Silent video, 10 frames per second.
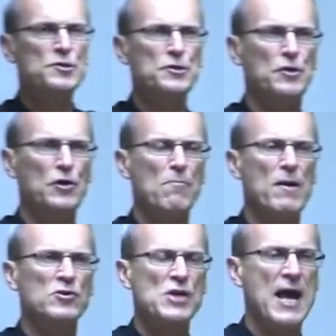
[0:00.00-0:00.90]
to
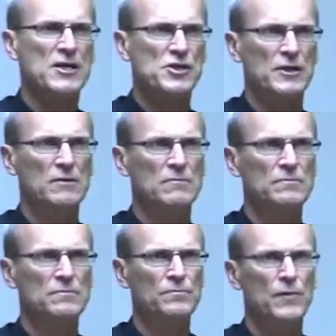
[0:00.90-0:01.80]
Belshazzar?
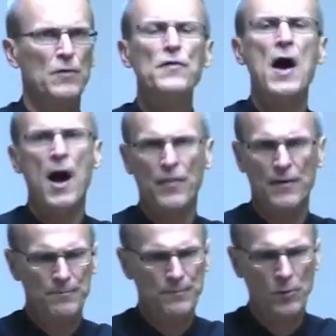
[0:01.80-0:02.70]
Father. Father.
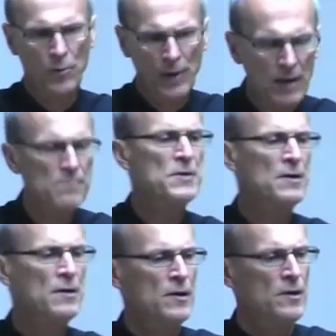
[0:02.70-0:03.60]
Well,
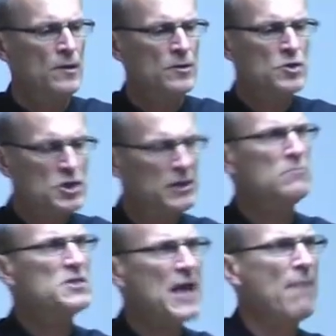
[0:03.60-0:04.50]

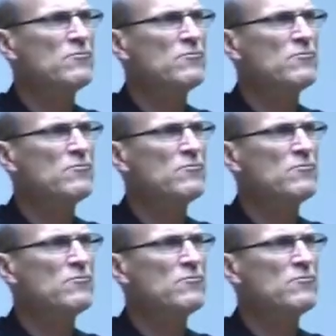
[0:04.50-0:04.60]
sometimes,